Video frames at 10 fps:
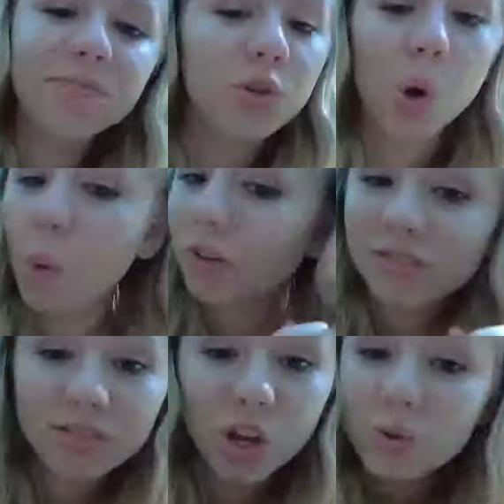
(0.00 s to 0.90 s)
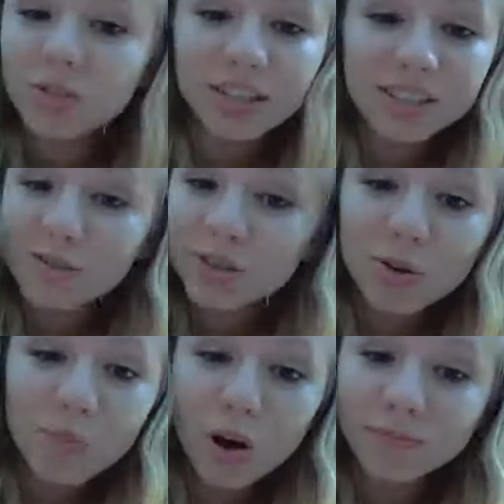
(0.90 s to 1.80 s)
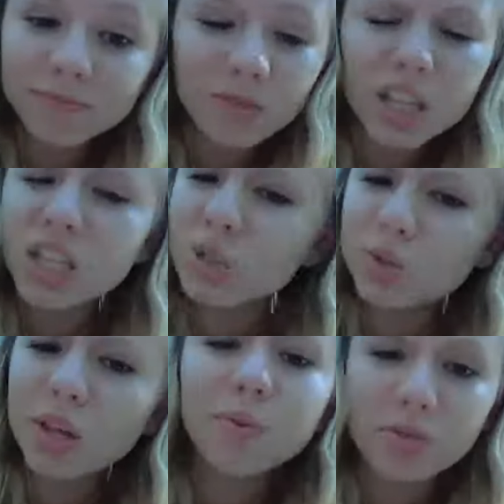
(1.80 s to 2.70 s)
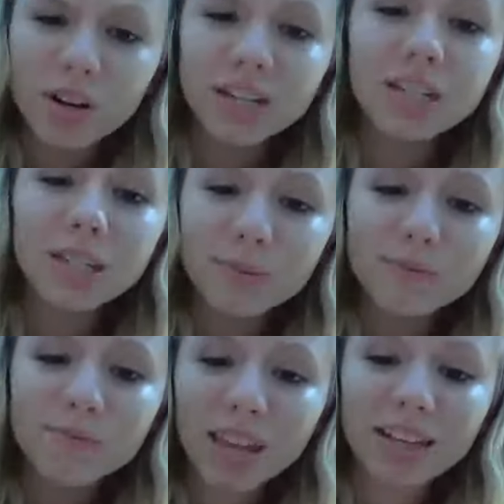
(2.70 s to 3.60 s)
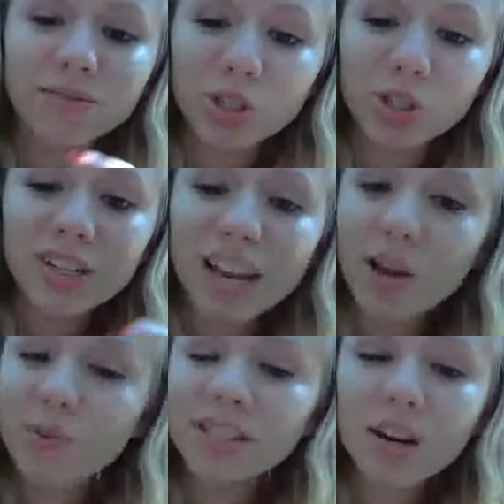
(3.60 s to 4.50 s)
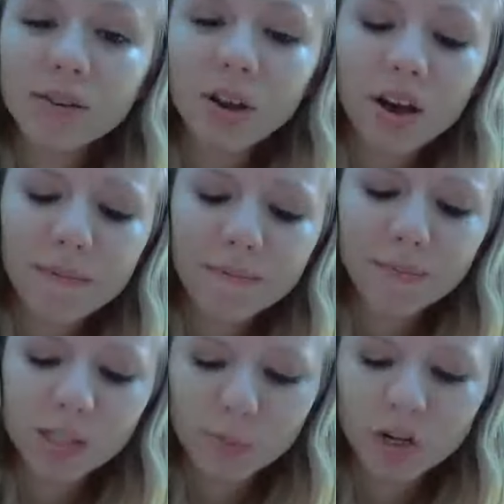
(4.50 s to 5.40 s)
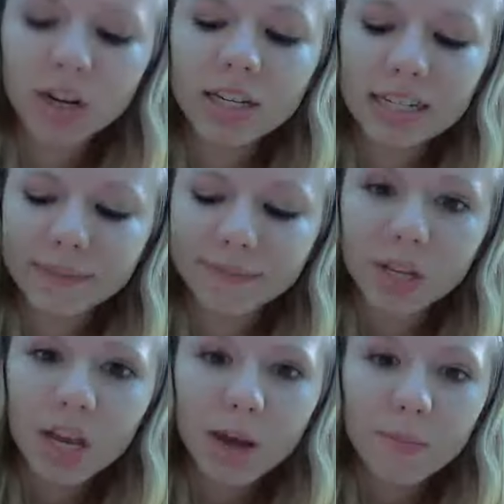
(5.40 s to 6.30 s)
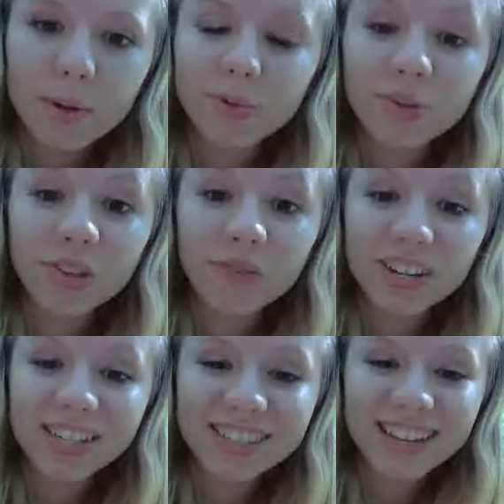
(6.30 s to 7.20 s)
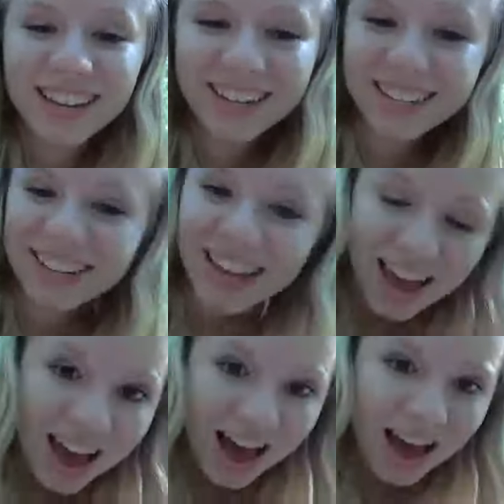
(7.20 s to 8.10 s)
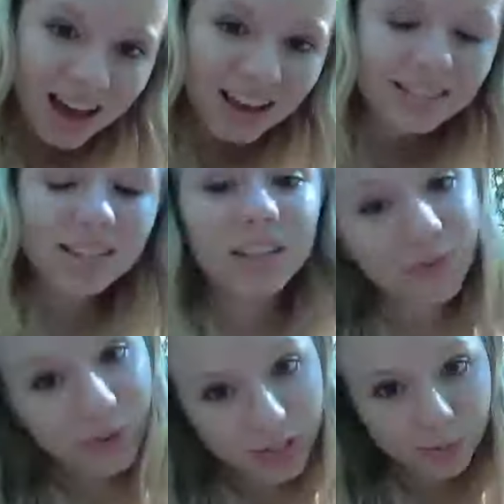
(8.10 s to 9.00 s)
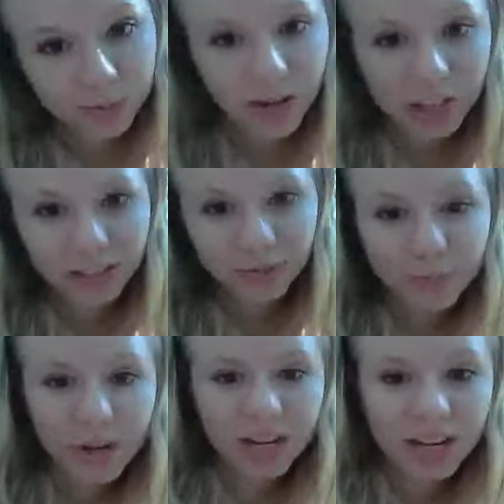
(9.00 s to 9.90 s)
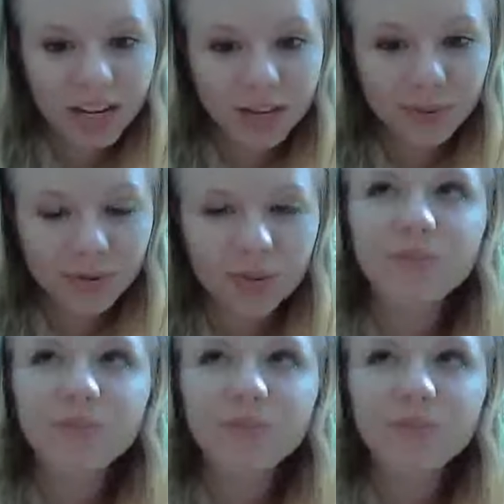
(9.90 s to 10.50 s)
don't go see it with your mom. There's random nudity. It was not smart idea, but it was really funny. And I still like the first one better, but it was really